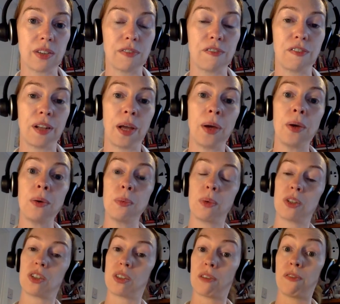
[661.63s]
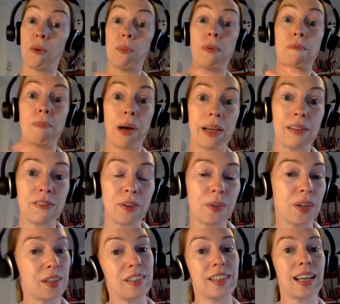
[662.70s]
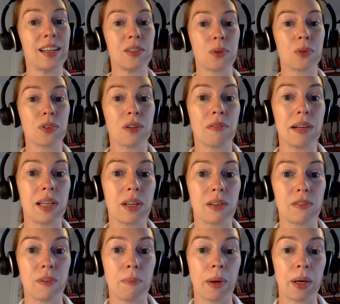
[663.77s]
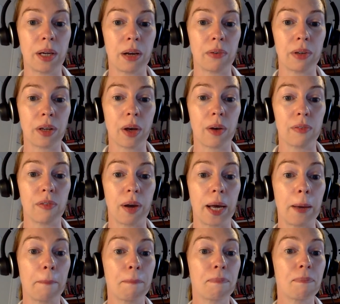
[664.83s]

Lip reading: of flow, which is a form of mindfulness and is also really good for burnout recovery.